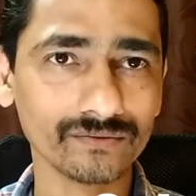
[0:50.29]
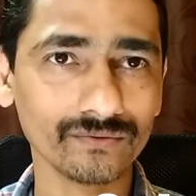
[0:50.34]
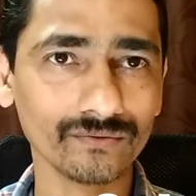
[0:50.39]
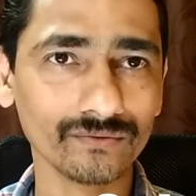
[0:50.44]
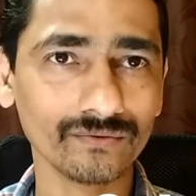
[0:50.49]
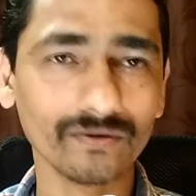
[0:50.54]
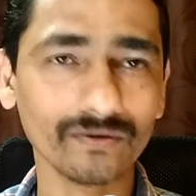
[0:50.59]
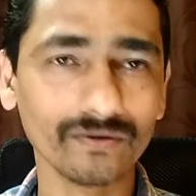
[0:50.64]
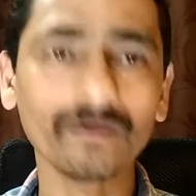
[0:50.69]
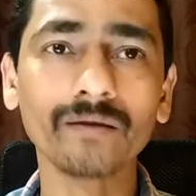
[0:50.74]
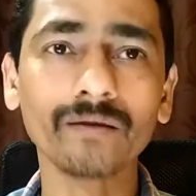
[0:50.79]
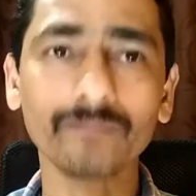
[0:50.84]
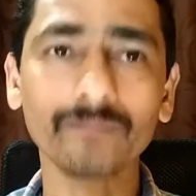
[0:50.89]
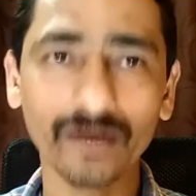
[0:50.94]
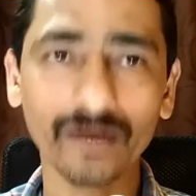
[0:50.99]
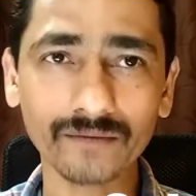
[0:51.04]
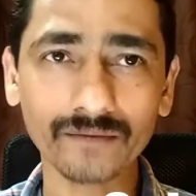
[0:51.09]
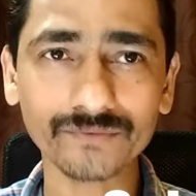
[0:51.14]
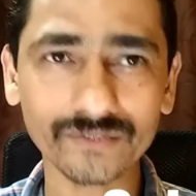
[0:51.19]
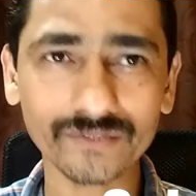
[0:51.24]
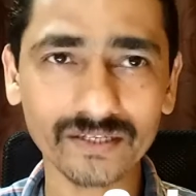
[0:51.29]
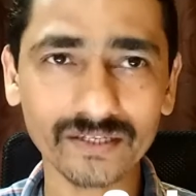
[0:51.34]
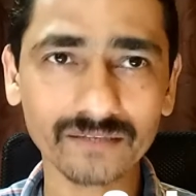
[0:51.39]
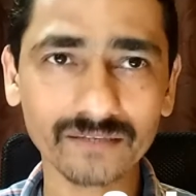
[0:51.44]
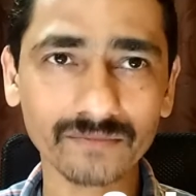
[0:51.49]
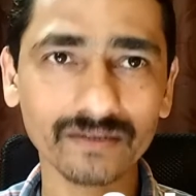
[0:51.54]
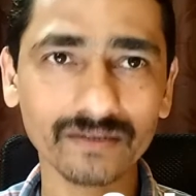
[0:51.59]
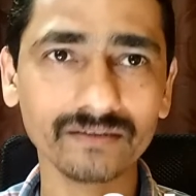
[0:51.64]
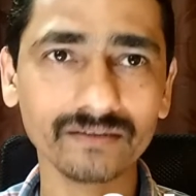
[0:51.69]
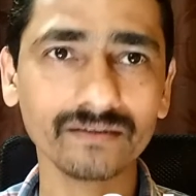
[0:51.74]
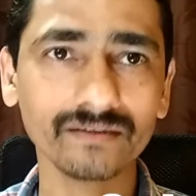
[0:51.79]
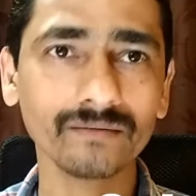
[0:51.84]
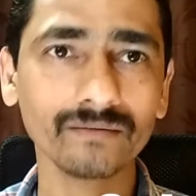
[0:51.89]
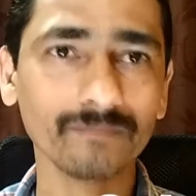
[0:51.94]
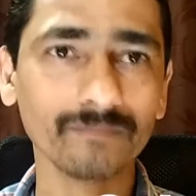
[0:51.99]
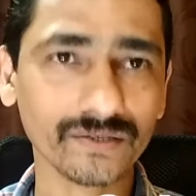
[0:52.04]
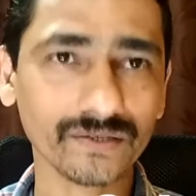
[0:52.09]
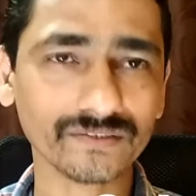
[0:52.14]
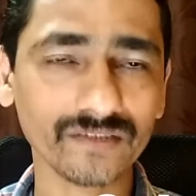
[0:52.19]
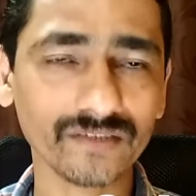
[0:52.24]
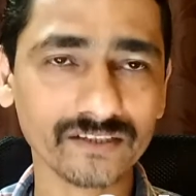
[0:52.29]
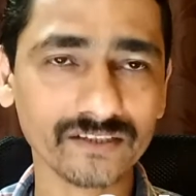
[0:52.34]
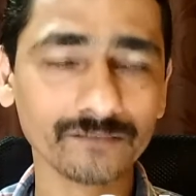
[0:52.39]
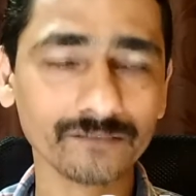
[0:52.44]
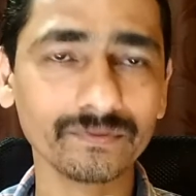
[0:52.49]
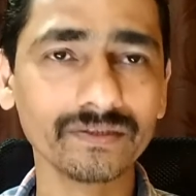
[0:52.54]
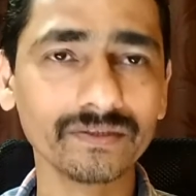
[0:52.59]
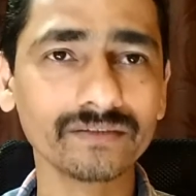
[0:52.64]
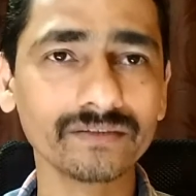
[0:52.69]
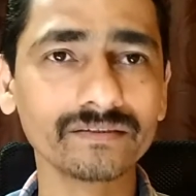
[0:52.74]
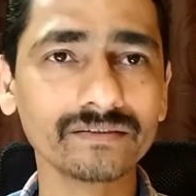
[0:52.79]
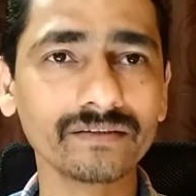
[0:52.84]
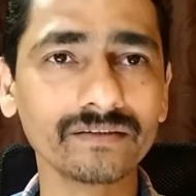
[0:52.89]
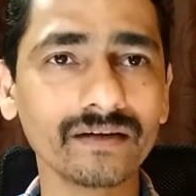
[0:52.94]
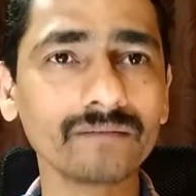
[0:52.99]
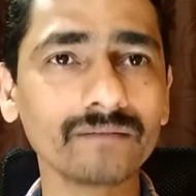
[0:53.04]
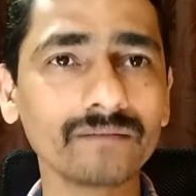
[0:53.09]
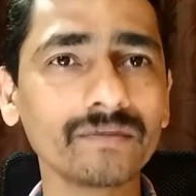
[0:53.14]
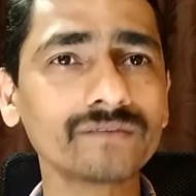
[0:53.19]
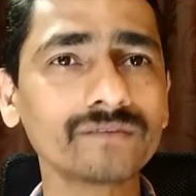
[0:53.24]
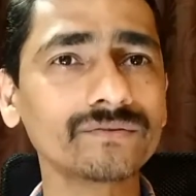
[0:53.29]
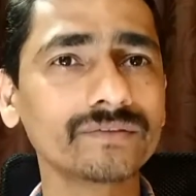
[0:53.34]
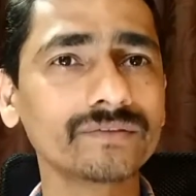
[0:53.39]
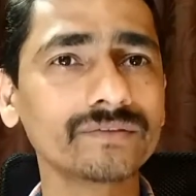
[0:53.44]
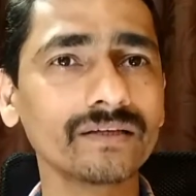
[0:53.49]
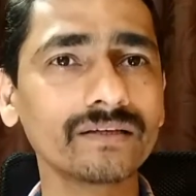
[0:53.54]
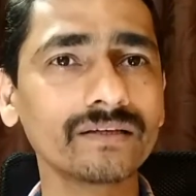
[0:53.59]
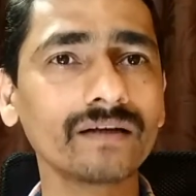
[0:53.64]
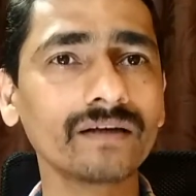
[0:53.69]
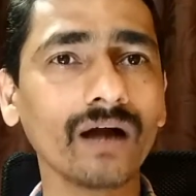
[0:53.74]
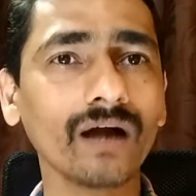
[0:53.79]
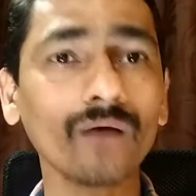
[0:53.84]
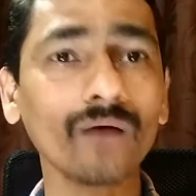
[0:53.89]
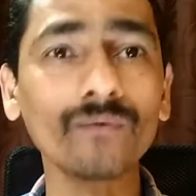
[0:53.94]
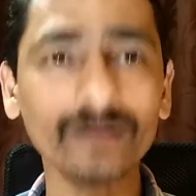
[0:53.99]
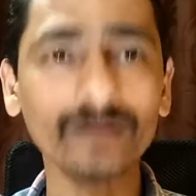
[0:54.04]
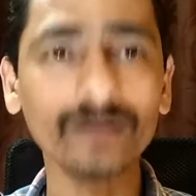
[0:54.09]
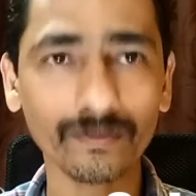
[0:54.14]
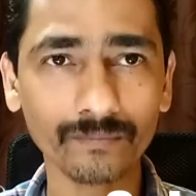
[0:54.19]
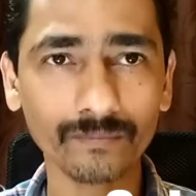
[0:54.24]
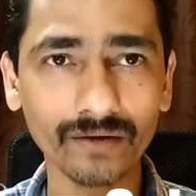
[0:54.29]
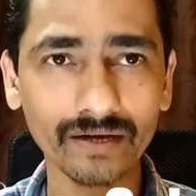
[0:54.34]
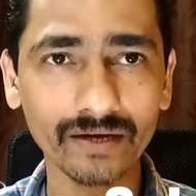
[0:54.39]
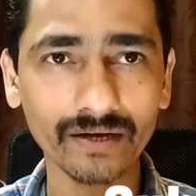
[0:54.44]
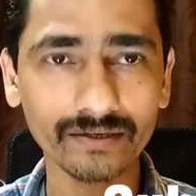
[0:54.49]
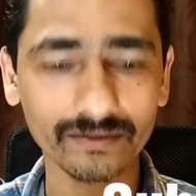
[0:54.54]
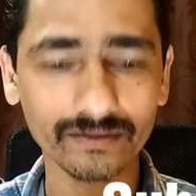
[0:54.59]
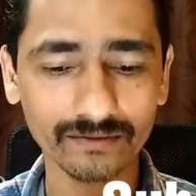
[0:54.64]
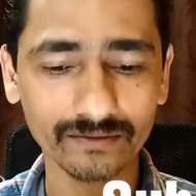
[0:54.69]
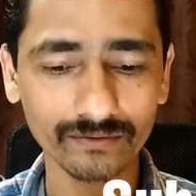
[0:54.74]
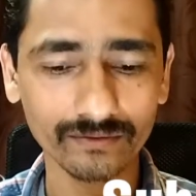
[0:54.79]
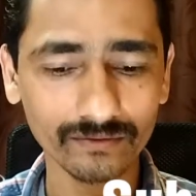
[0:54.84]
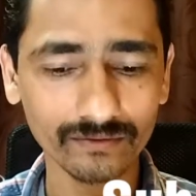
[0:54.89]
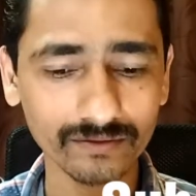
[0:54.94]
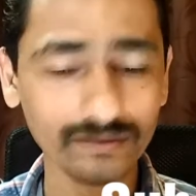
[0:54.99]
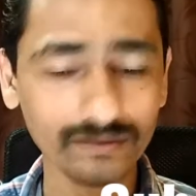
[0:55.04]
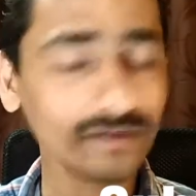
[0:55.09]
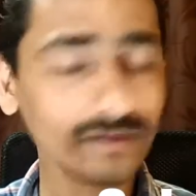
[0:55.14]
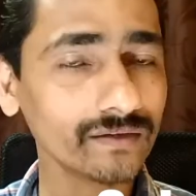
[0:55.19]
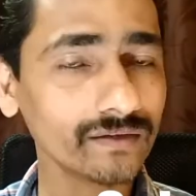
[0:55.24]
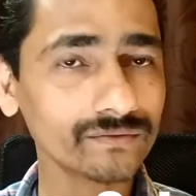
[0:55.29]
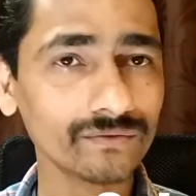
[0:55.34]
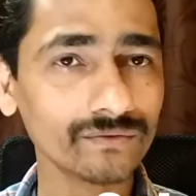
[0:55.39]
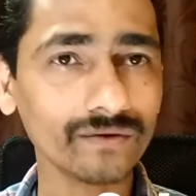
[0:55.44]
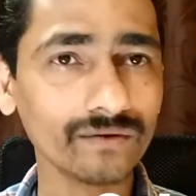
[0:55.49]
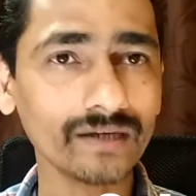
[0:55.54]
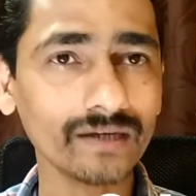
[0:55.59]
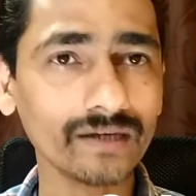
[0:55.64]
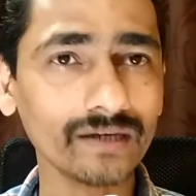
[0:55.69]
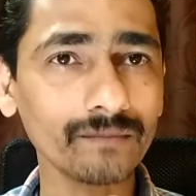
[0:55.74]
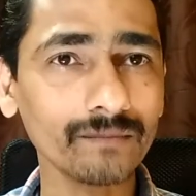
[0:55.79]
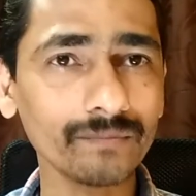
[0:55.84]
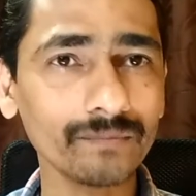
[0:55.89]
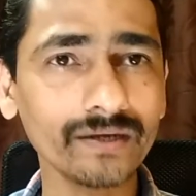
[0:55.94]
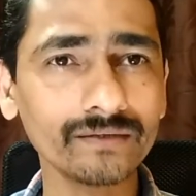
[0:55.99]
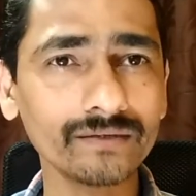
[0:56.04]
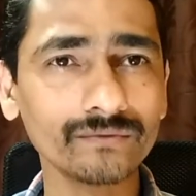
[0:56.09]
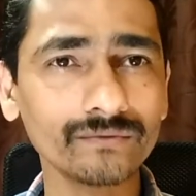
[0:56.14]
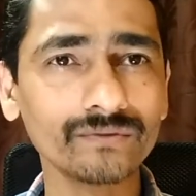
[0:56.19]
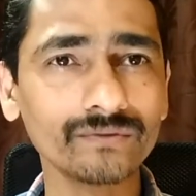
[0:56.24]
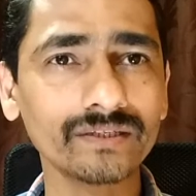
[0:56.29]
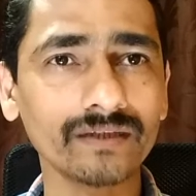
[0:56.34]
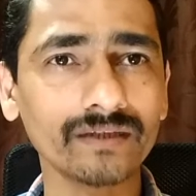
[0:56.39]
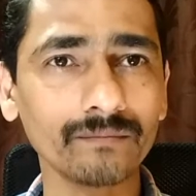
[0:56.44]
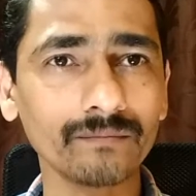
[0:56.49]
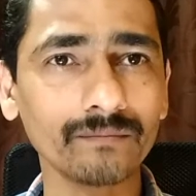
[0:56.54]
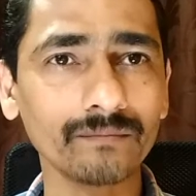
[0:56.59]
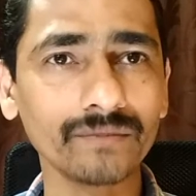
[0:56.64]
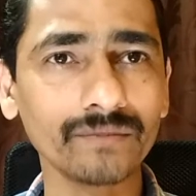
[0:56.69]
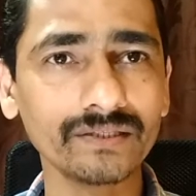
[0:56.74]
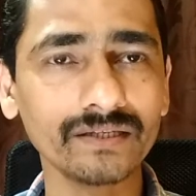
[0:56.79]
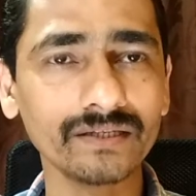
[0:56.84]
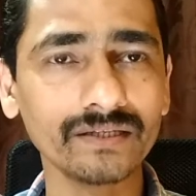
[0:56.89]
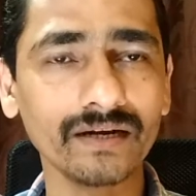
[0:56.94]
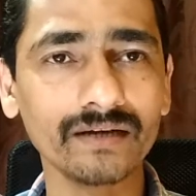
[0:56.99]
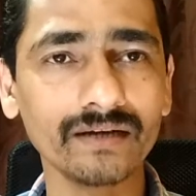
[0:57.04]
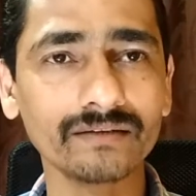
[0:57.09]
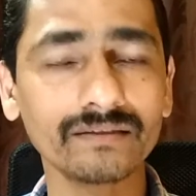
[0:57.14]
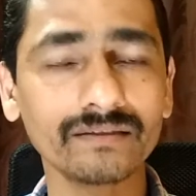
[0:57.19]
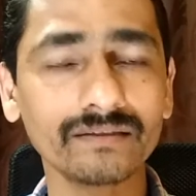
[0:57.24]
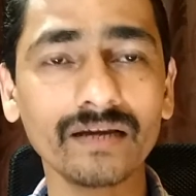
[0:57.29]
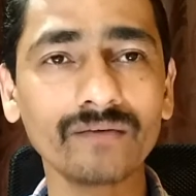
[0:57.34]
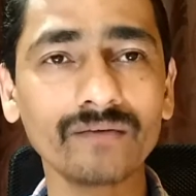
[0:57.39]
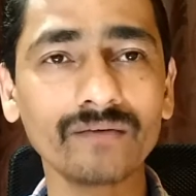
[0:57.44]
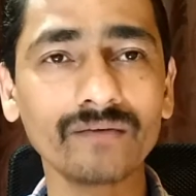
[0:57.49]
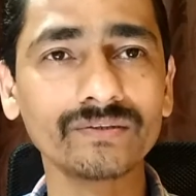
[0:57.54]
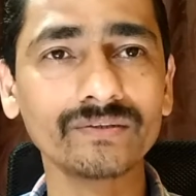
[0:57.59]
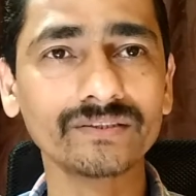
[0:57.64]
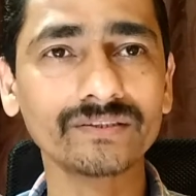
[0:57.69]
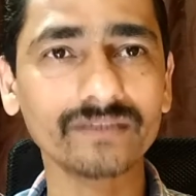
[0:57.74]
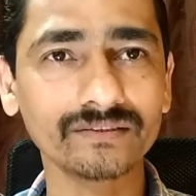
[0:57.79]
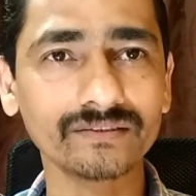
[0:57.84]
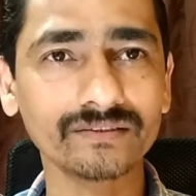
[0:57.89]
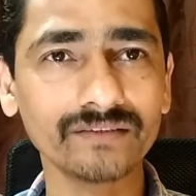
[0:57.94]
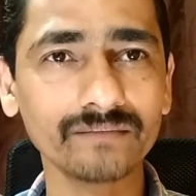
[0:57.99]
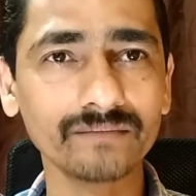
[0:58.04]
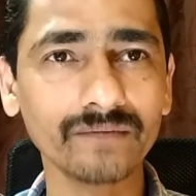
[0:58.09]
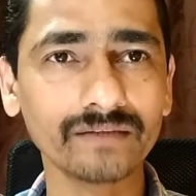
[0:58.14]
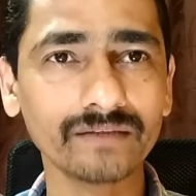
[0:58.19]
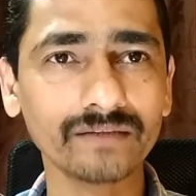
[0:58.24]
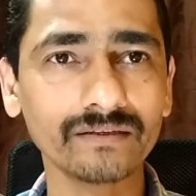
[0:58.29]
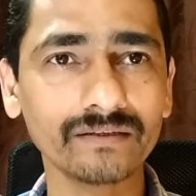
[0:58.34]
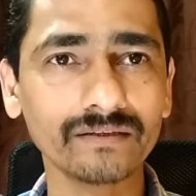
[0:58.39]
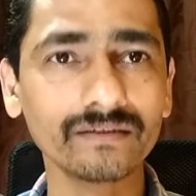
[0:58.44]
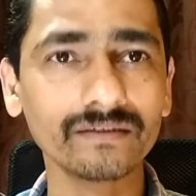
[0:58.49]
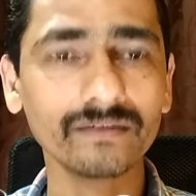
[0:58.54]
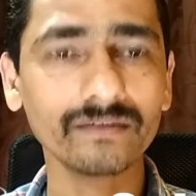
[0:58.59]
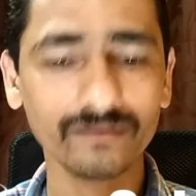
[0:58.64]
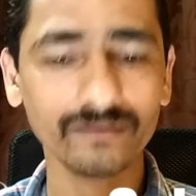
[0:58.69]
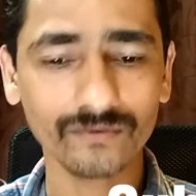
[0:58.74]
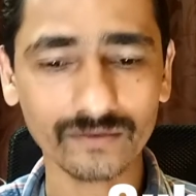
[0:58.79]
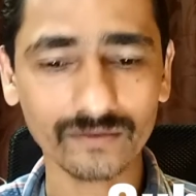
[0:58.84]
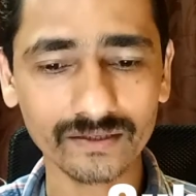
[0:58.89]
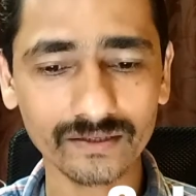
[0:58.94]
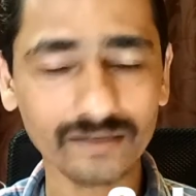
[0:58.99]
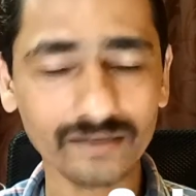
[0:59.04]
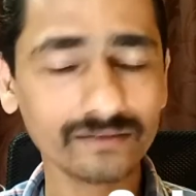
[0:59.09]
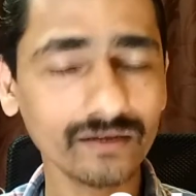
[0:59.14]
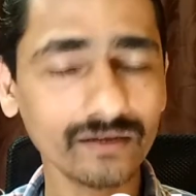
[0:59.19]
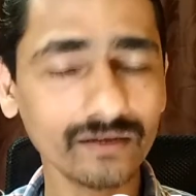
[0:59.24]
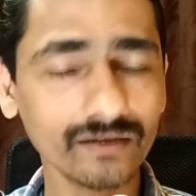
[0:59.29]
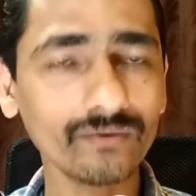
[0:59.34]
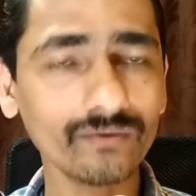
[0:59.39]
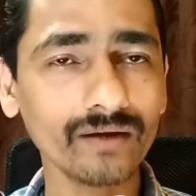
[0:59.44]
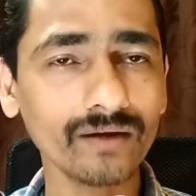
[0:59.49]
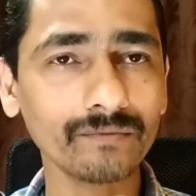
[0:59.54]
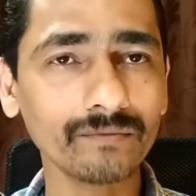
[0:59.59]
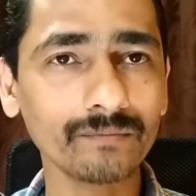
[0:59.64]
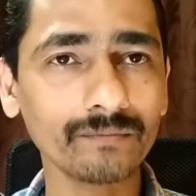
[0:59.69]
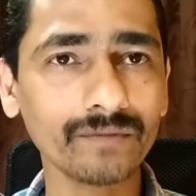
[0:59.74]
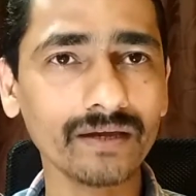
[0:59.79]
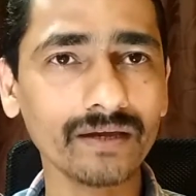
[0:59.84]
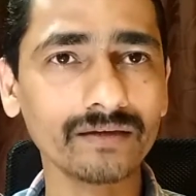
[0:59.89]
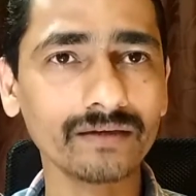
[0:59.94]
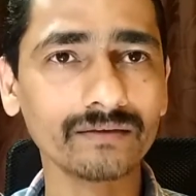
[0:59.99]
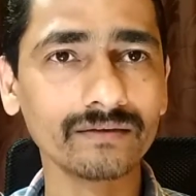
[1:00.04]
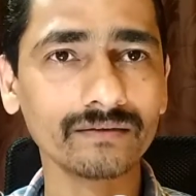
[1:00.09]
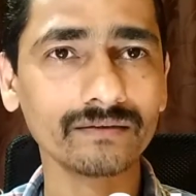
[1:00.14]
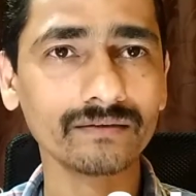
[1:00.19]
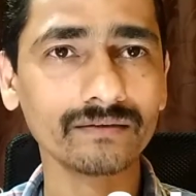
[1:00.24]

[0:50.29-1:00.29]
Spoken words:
So I'm sharing my personal experience and I'm also sharing how I applied it. Okay, so I applied through the company and they have a structured manner. Okay, and now I'm applying.